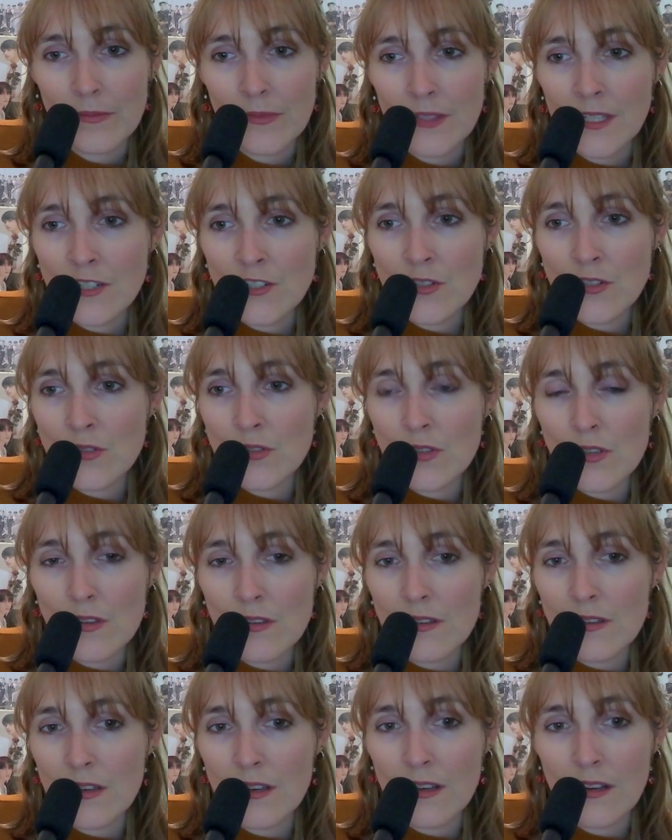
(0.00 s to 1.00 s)
They're just,
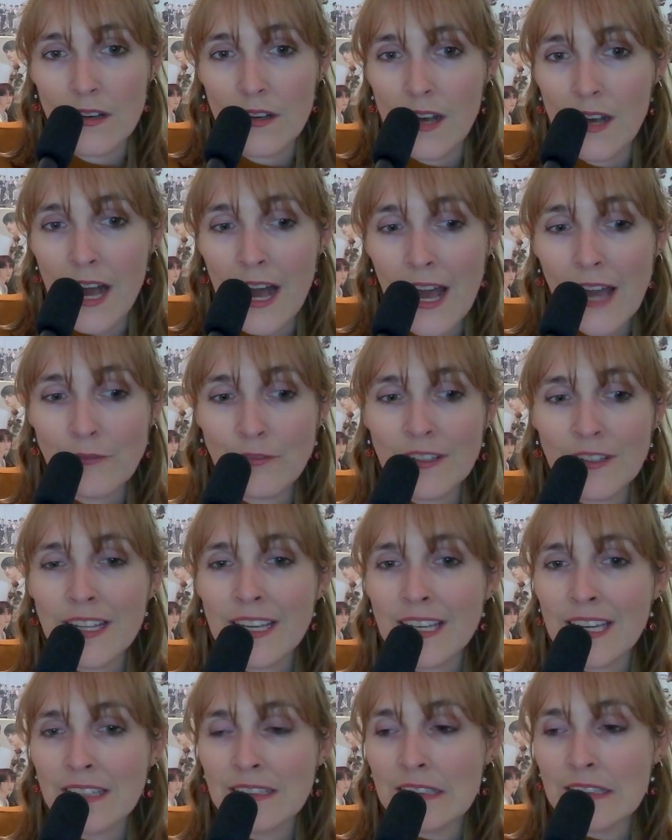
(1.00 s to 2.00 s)
I feel
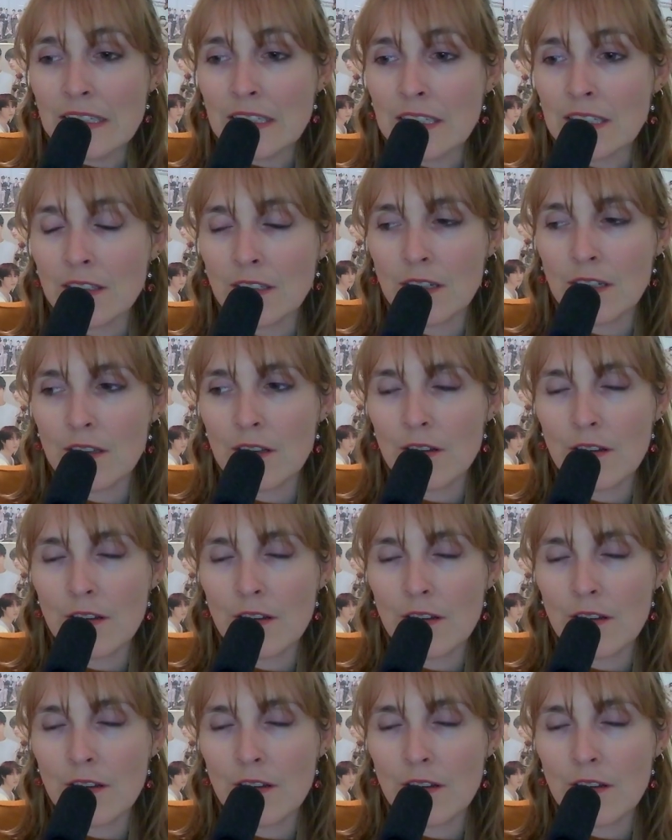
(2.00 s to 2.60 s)
like I need